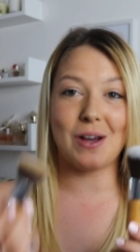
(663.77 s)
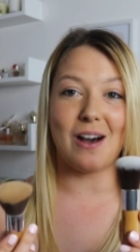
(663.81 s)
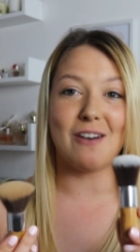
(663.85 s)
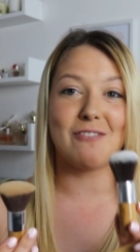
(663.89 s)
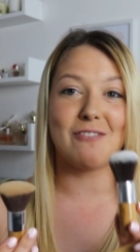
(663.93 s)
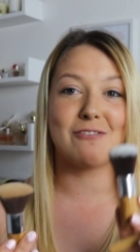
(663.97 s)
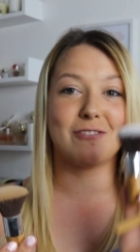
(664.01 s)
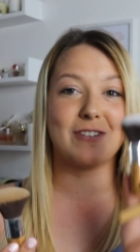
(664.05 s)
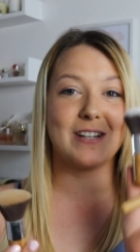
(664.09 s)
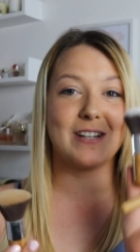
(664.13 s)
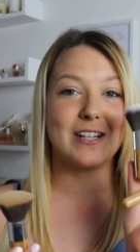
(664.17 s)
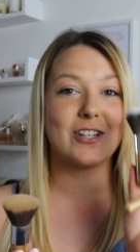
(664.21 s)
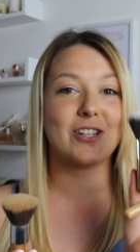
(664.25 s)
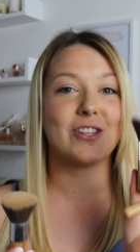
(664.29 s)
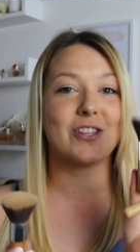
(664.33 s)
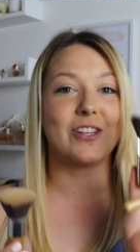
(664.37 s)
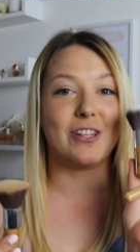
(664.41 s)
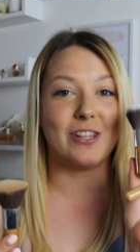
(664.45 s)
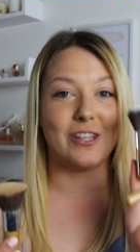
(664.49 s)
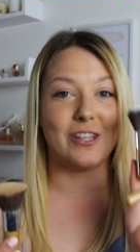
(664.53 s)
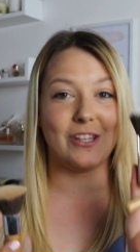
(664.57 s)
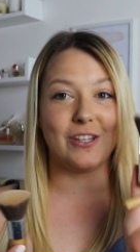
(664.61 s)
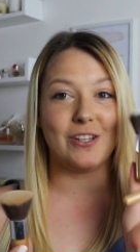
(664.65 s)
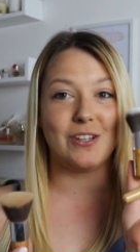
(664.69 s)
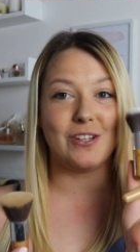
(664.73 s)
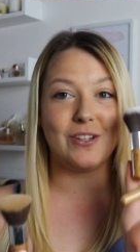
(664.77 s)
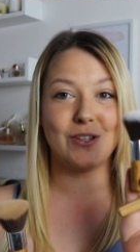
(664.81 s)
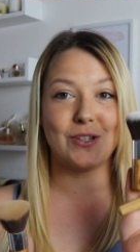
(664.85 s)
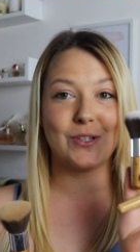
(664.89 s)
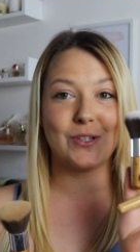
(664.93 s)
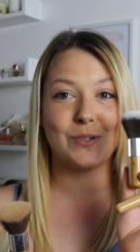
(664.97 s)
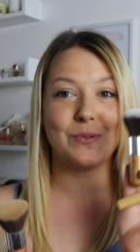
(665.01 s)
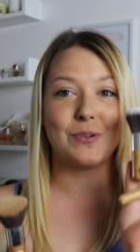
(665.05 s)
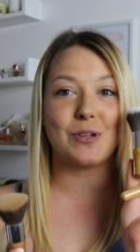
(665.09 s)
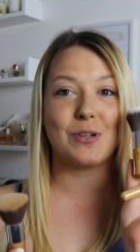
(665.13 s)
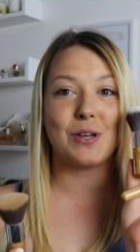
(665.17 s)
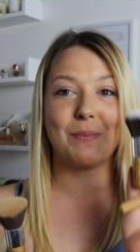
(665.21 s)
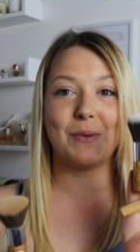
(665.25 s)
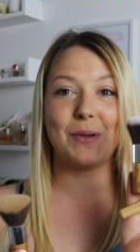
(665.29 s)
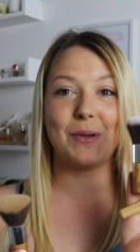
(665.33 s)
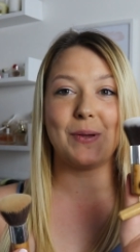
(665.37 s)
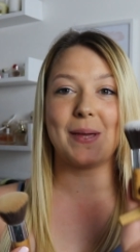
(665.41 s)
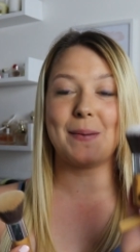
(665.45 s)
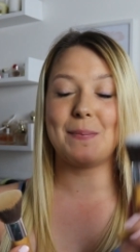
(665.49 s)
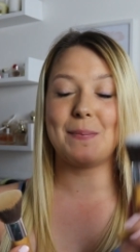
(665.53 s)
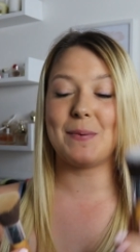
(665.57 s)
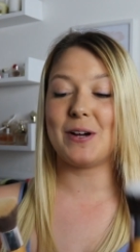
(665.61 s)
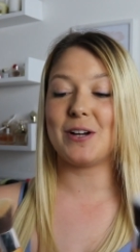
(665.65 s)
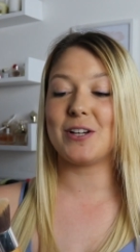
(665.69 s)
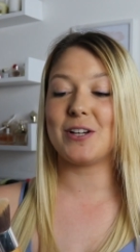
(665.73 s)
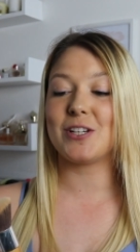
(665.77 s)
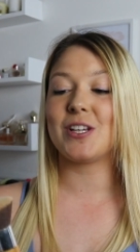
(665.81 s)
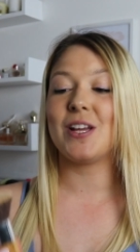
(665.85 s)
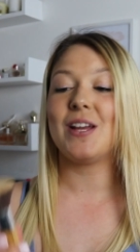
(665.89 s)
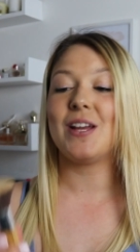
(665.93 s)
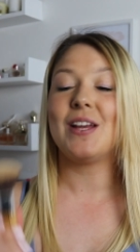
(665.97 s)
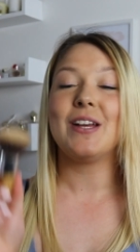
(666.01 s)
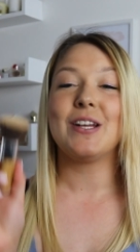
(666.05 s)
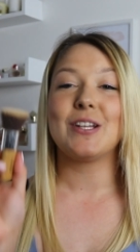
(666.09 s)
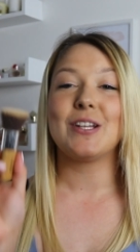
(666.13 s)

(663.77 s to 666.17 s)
coverage than the usual kabuki brush